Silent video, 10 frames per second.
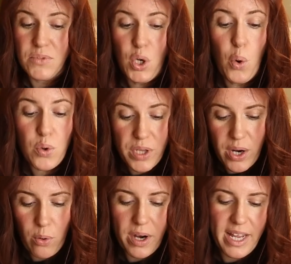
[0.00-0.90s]

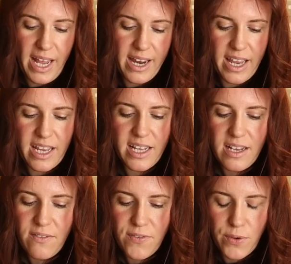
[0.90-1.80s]
totally organic
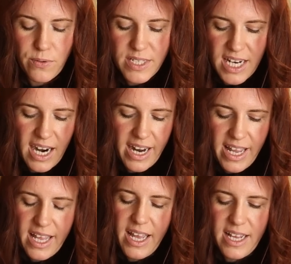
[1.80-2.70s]
food
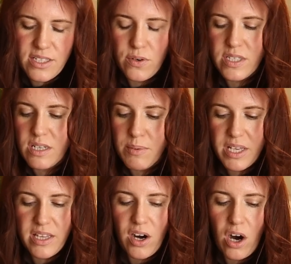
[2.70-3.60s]
dye, and so it's
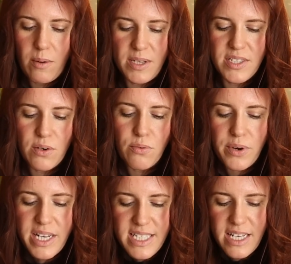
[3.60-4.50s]
completely harmless. The
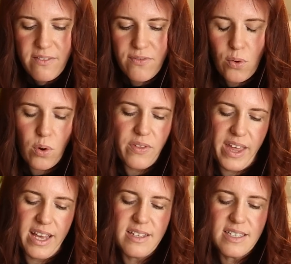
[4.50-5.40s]
reason for
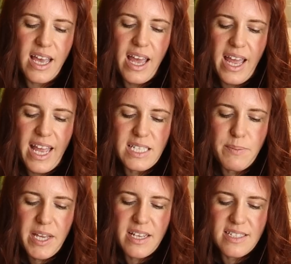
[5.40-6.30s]
this is
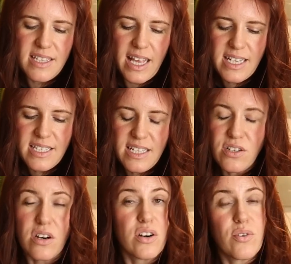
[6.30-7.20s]
because lettuce
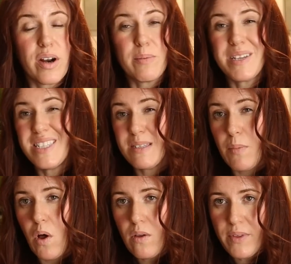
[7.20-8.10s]
seeds are incredibly
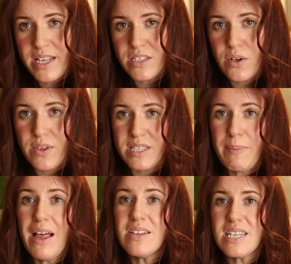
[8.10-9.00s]
small, and so this
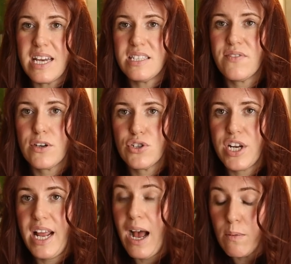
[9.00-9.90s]
pelletized
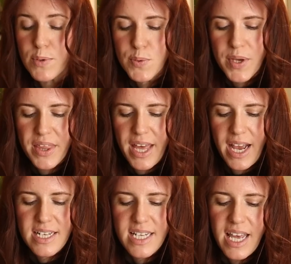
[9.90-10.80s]
version helps with
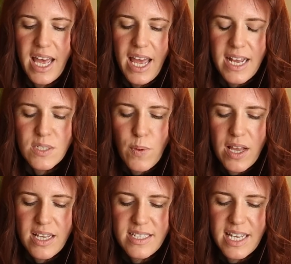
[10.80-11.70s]
that, as
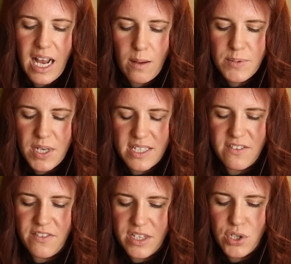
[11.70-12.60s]
well as it helps us
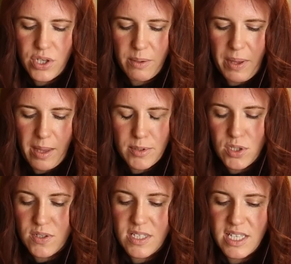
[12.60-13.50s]
visually be able
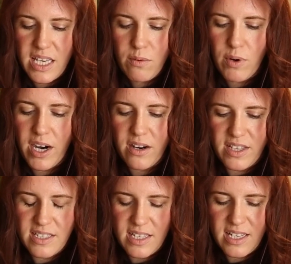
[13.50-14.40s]
to see where
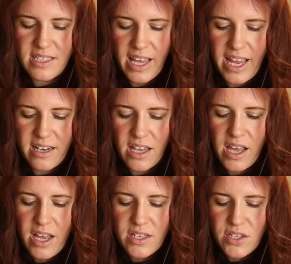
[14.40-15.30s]
the seeds land.
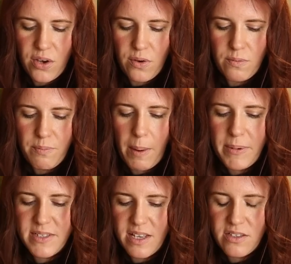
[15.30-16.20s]
So
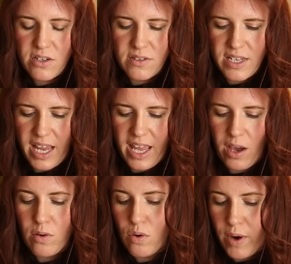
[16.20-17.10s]
pepper seeds are sticking
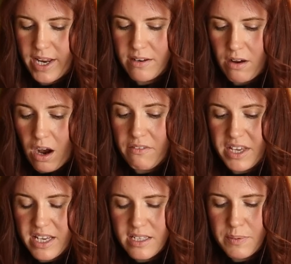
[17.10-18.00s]
out quite
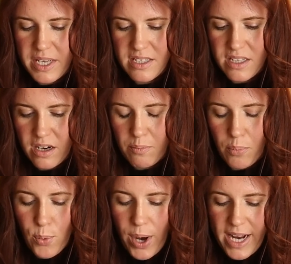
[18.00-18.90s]
obvious because they're
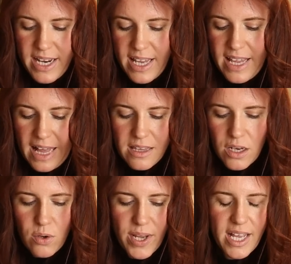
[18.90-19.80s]
bright
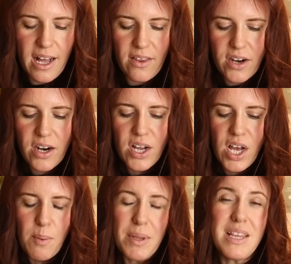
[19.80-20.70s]
yellow in color,
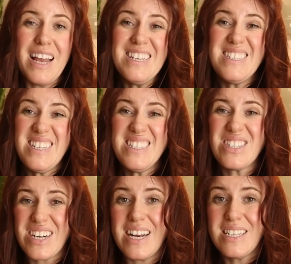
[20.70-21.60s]
but lettuce seeds
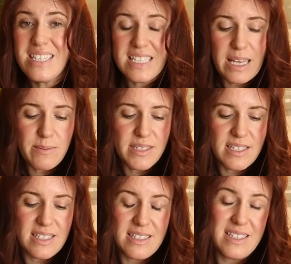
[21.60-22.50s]
are kind of the same
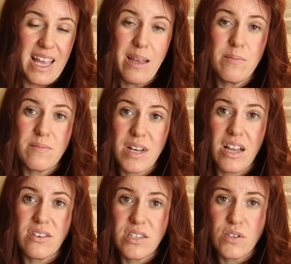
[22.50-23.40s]
same
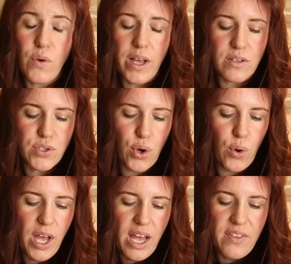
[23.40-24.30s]
color as the soil,
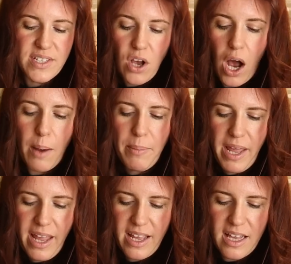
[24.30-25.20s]
so this hot
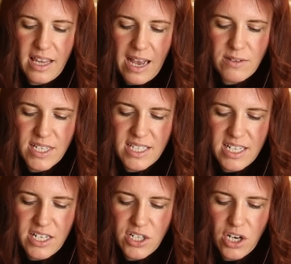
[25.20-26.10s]
pink allows us
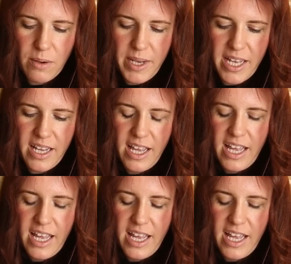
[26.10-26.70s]
to determine